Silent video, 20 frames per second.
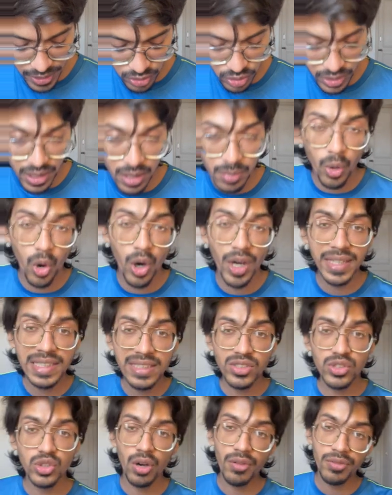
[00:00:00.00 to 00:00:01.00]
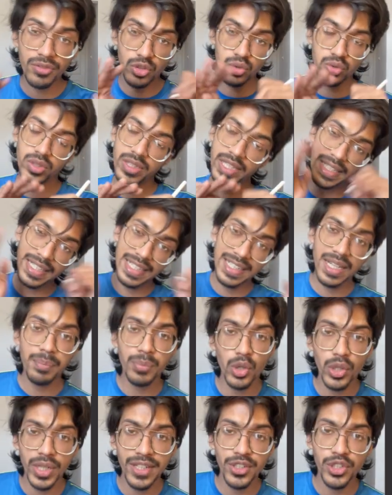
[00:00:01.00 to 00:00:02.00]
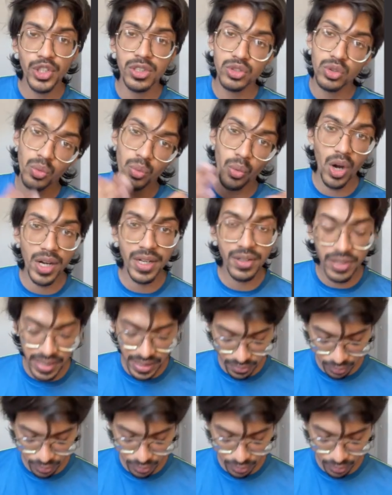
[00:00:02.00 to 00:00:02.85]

So their body is soft, so they need a protection. So what